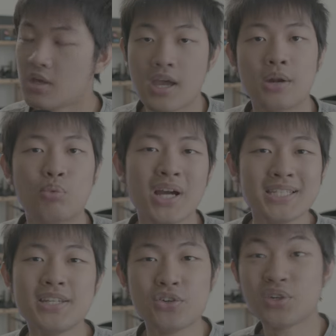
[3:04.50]
At
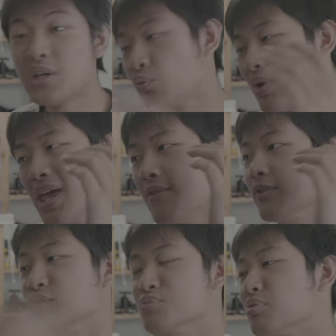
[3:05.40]
YC Onion, we have
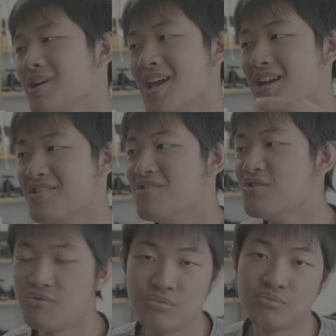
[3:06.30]
brand
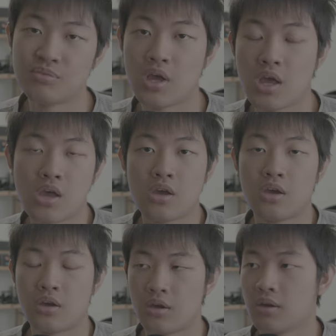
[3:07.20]
new
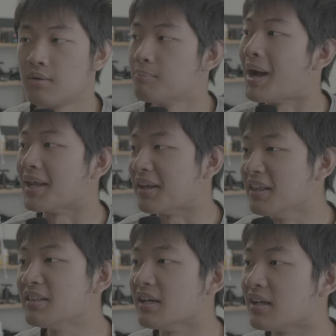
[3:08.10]

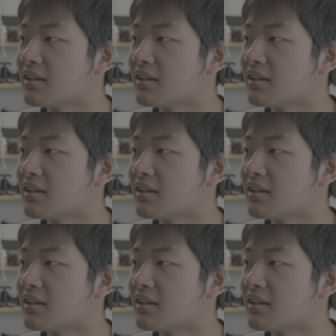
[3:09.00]
Pinita.